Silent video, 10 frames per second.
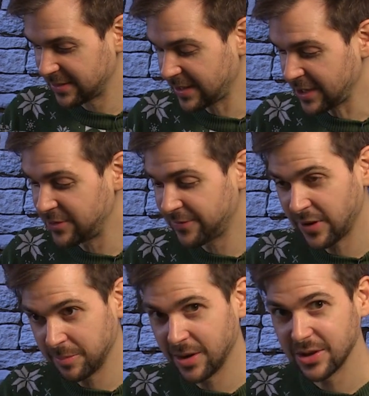Thank you
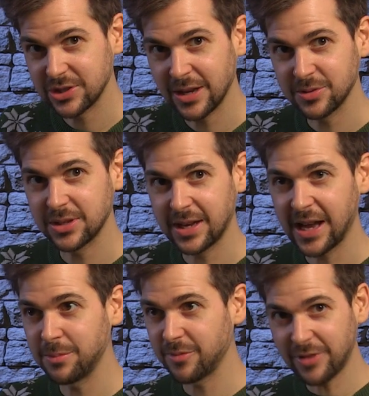very much. That was a
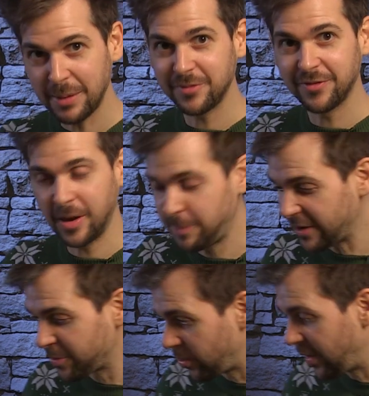game of Rapid Fire
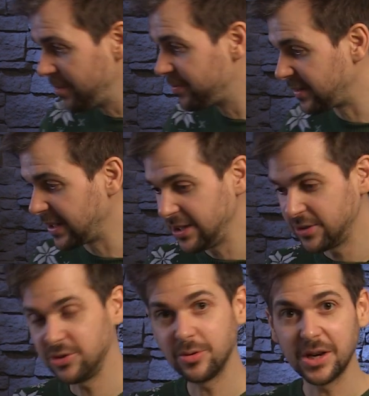Battle Report. Hopefully,
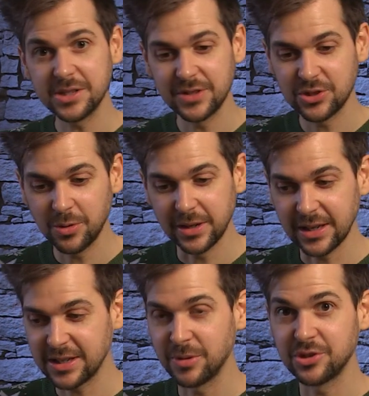you guys have enjoyed
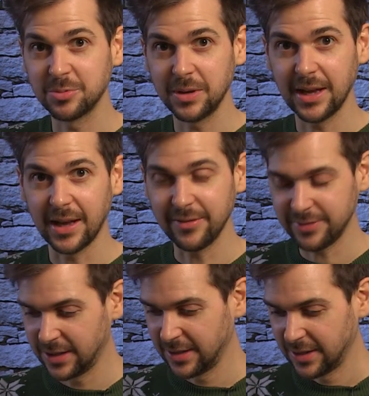it as much as we have.
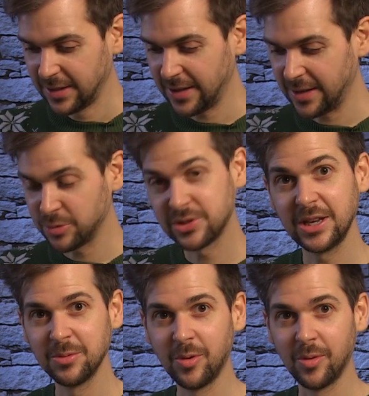We'll see
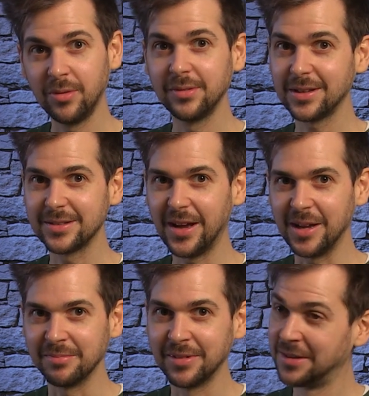you all next
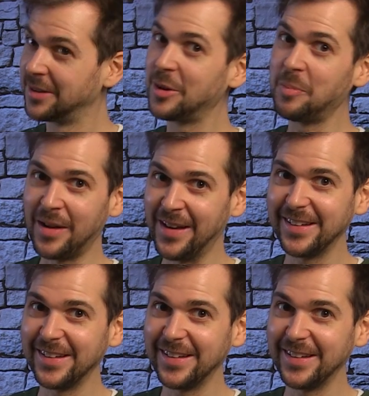time. Goodbye.